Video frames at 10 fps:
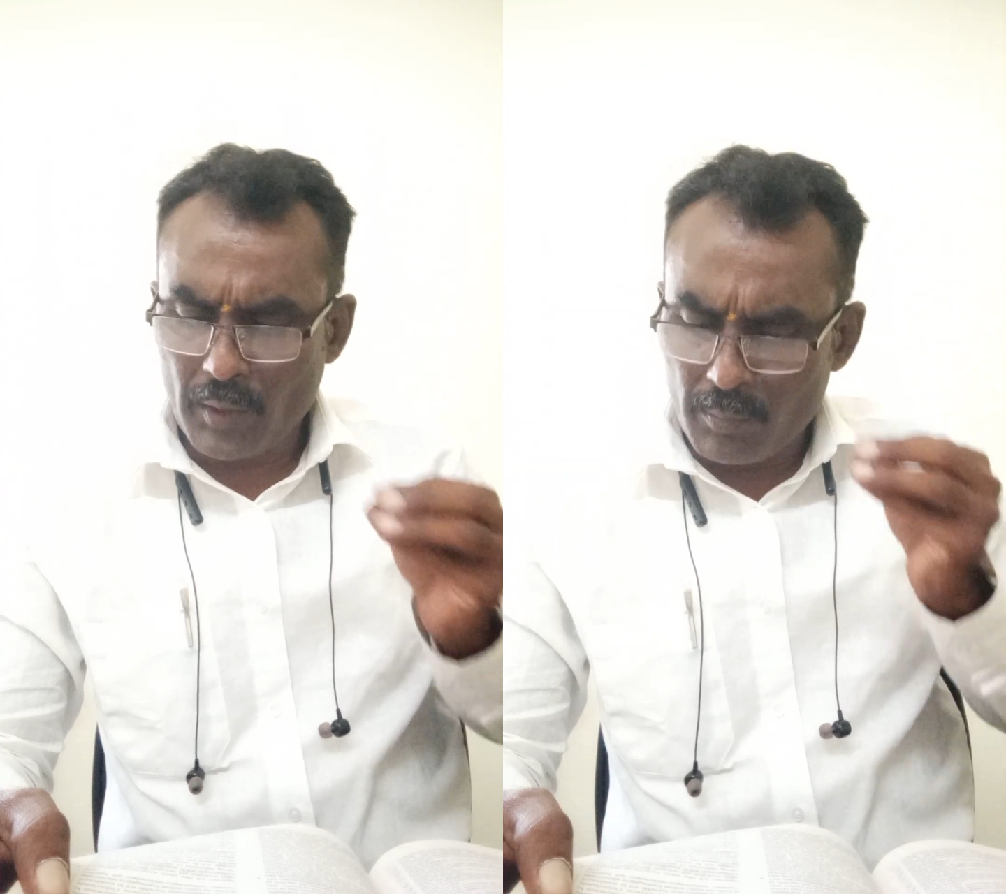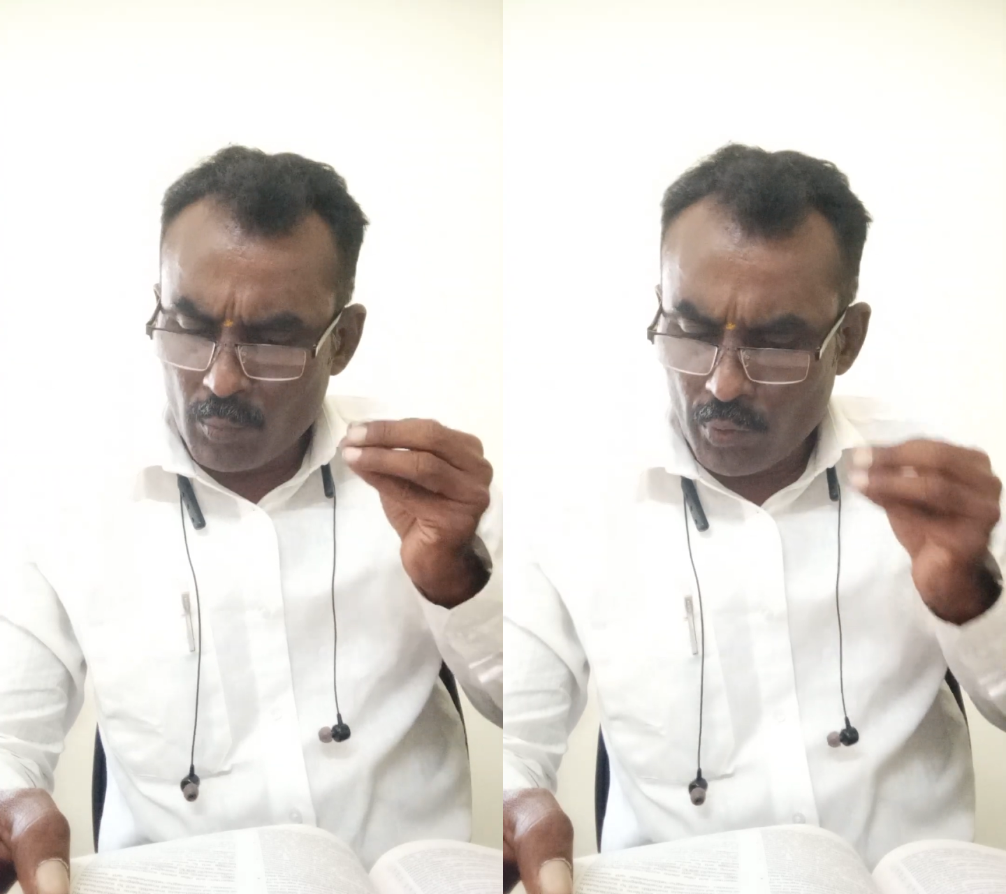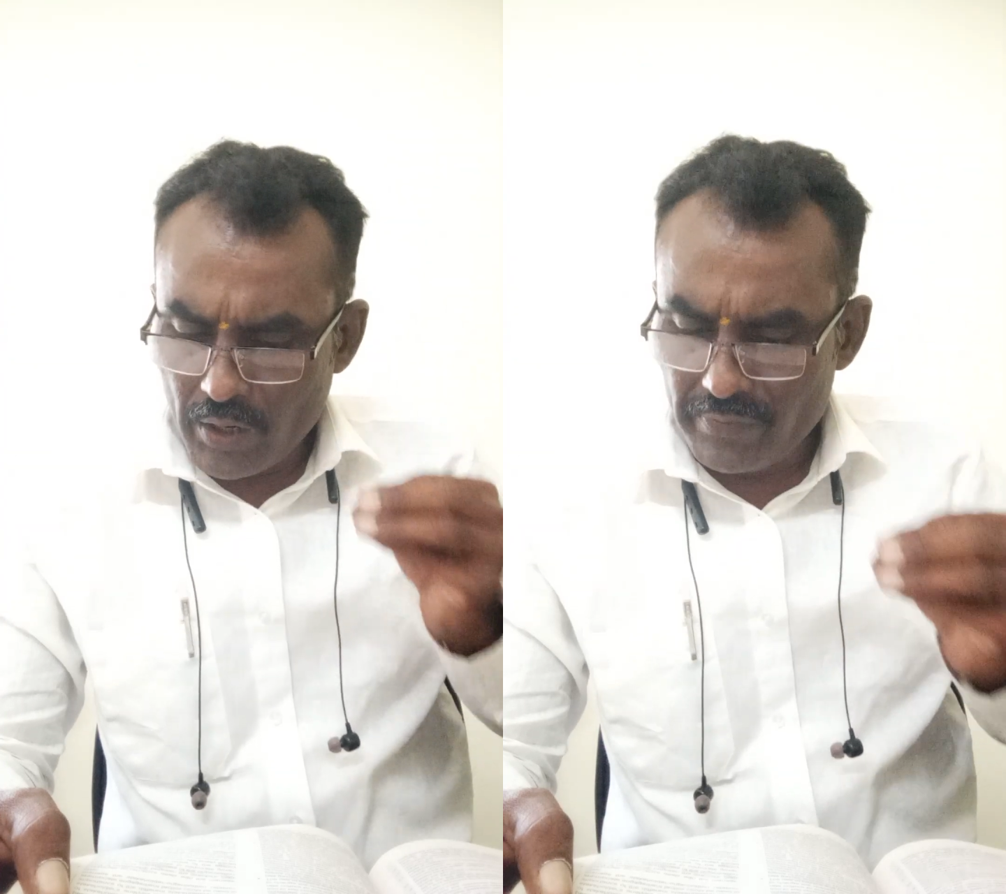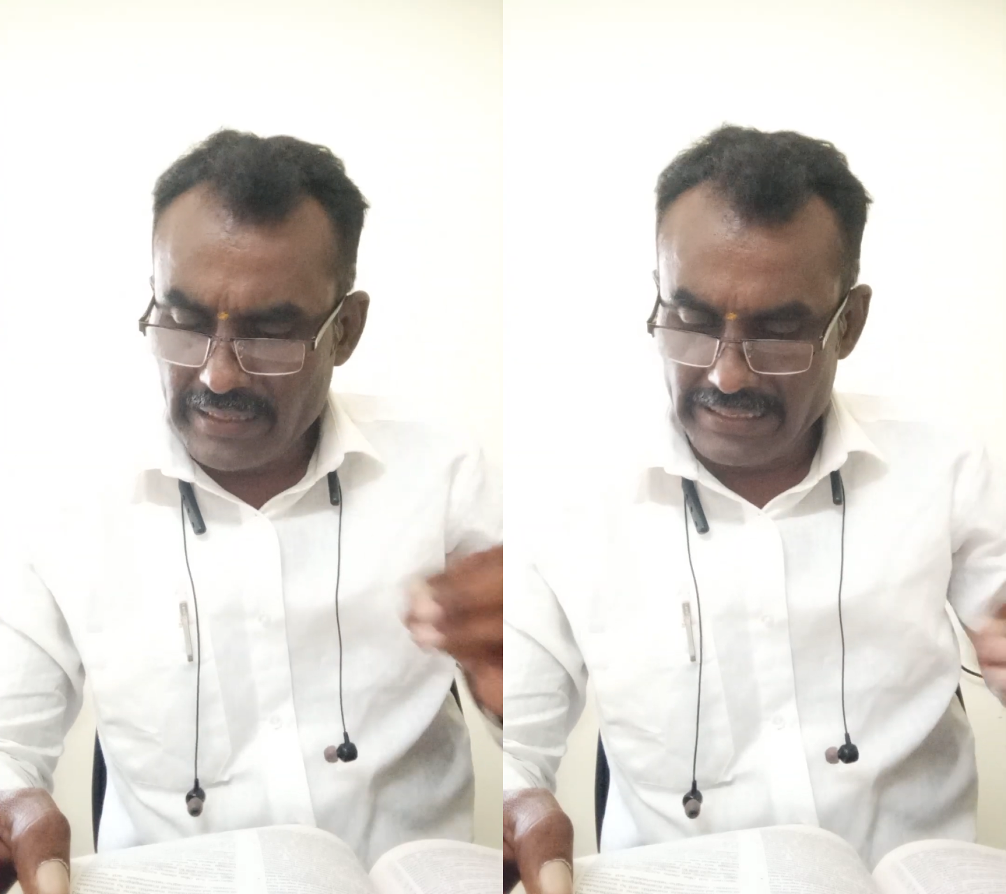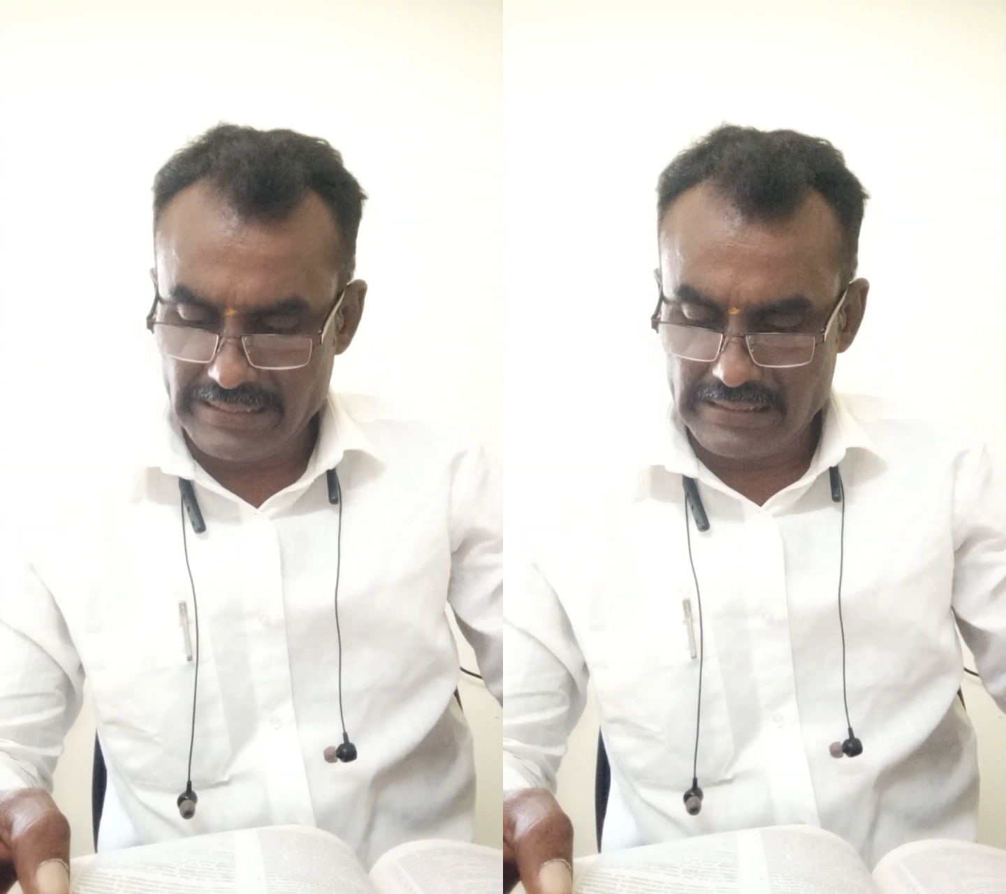board of
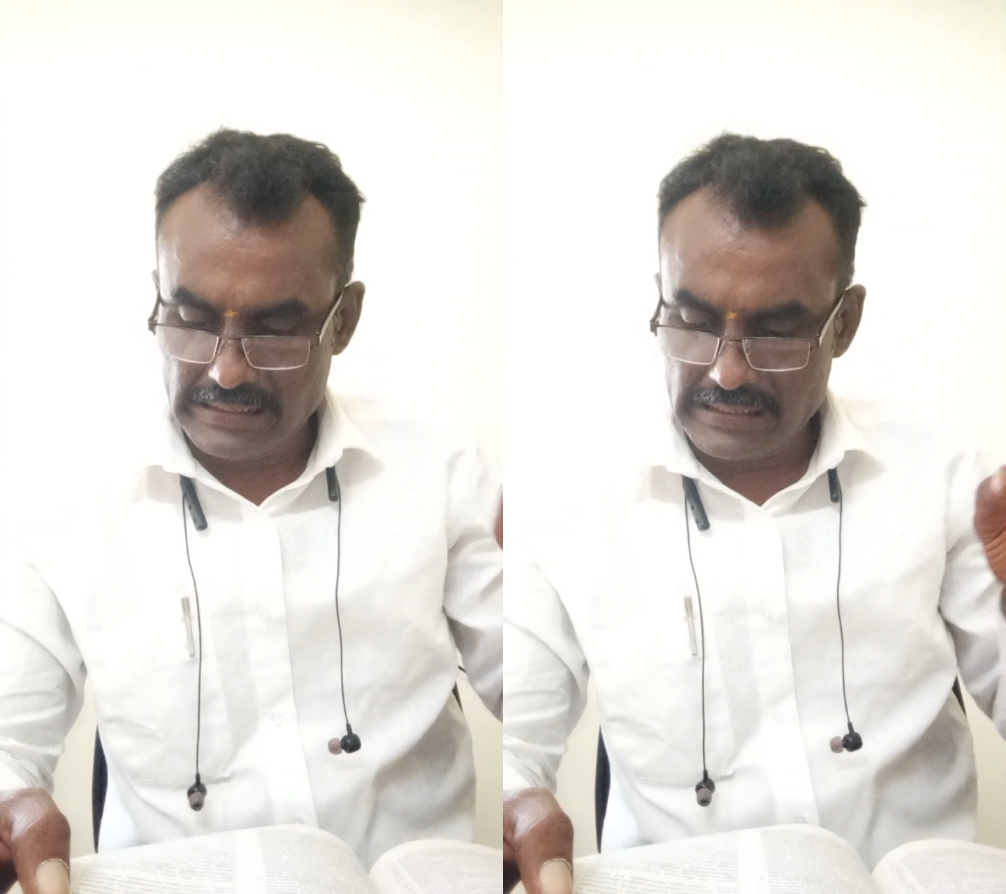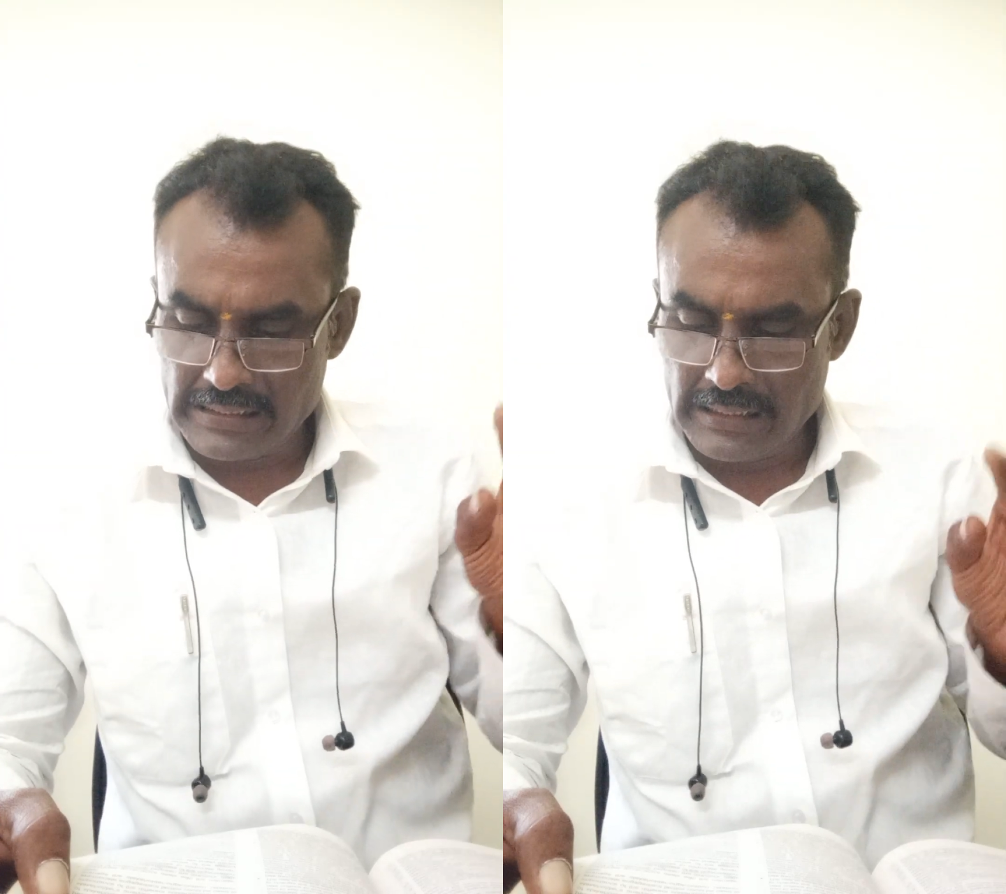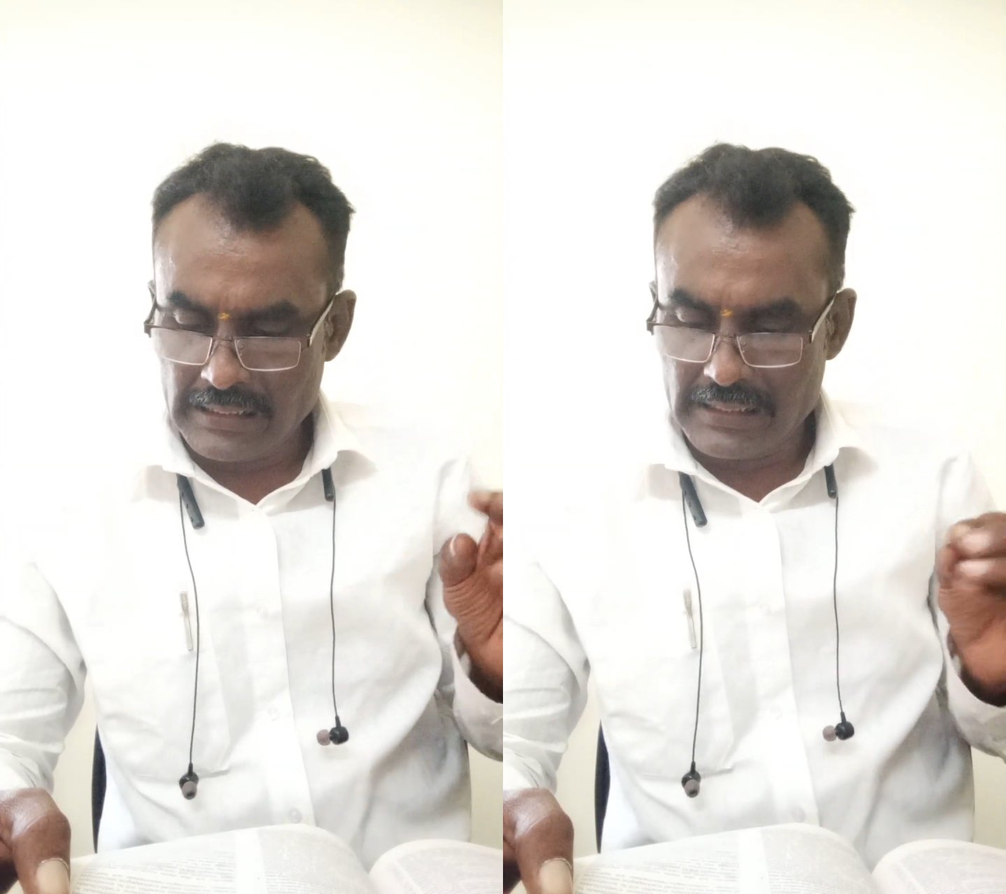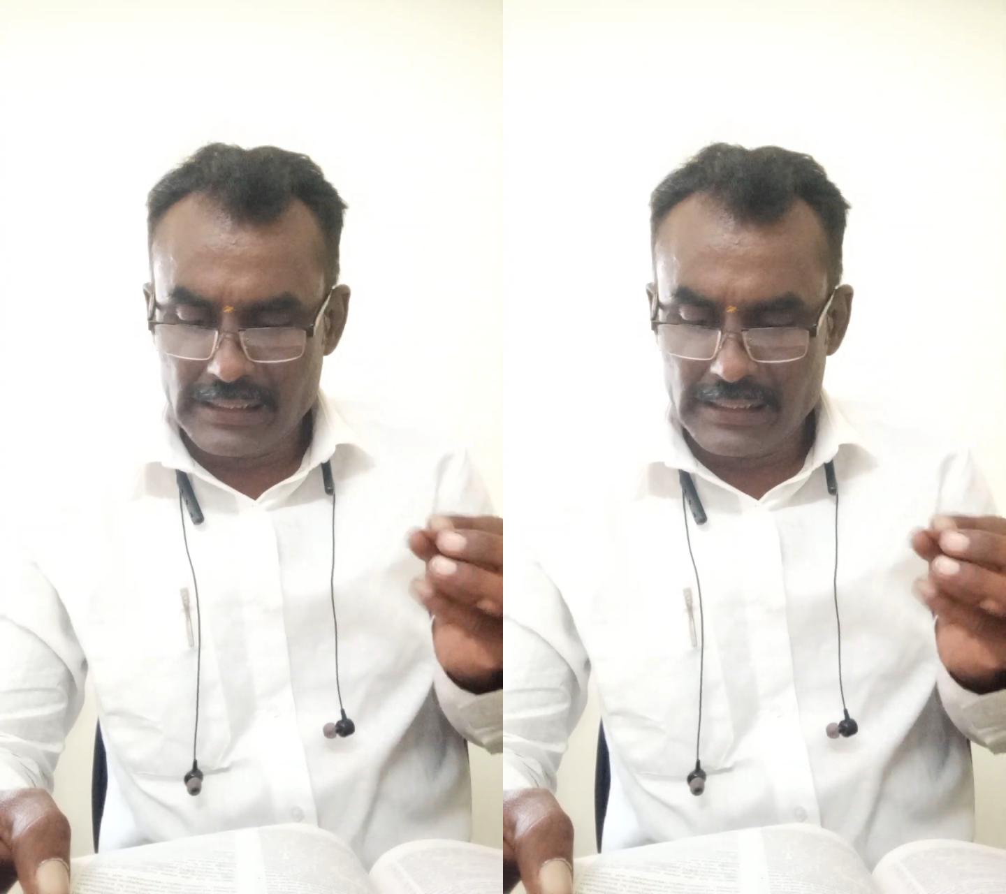directors,